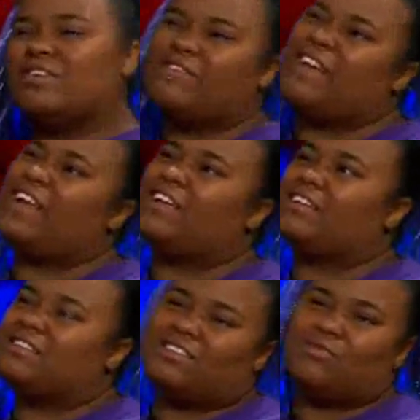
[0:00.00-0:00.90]
if I, like,
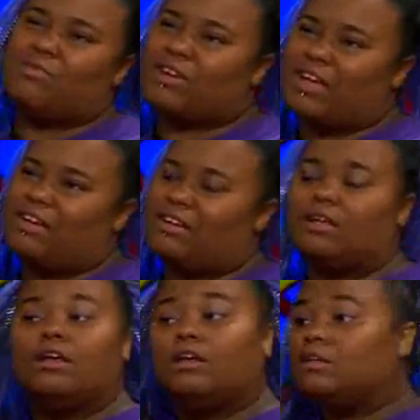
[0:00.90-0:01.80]
it doesn't work out?
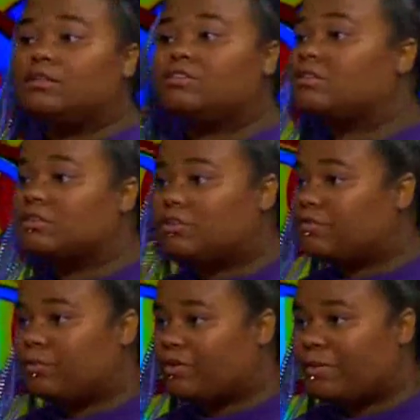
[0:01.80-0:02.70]
So
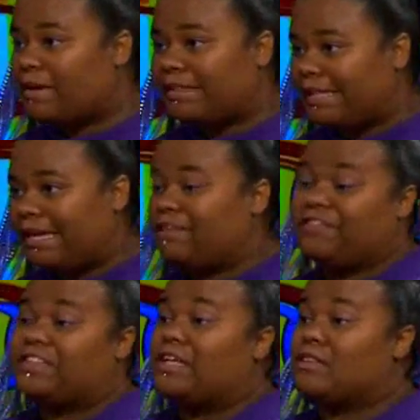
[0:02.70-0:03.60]
don't worry about that. If
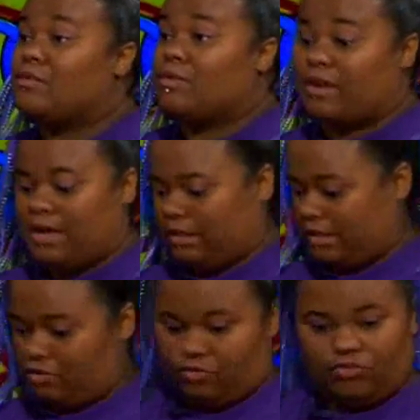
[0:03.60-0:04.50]
it doesn't work out,
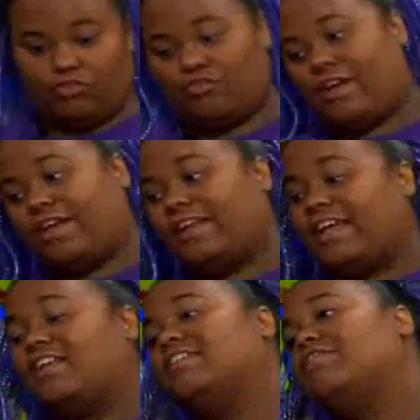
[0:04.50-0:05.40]
then you just try it
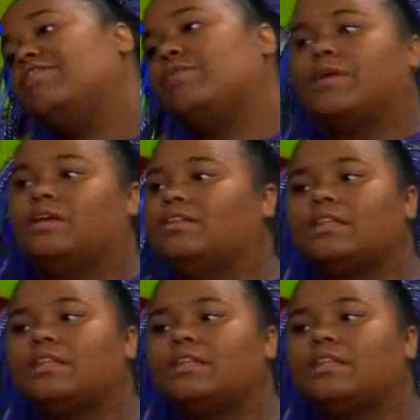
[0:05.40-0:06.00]
again a different way. That's